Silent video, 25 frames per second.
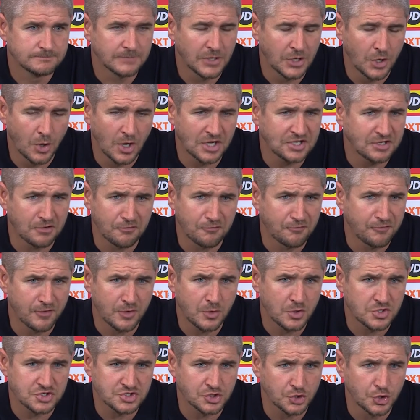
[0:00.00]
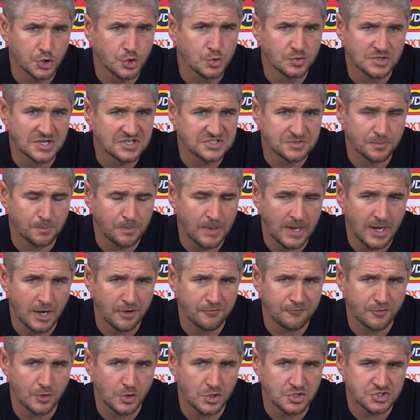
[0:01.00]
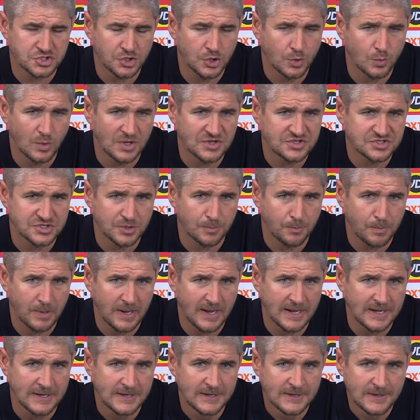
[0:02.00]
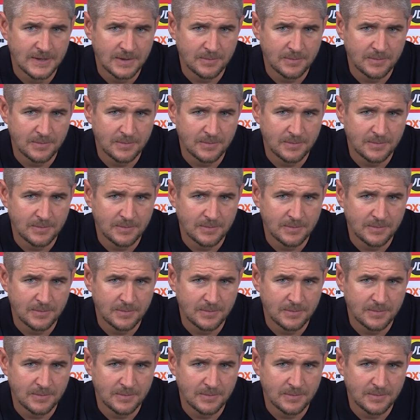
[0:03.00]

You know, I don't focus on who doesn't play. I focus on the ones that play,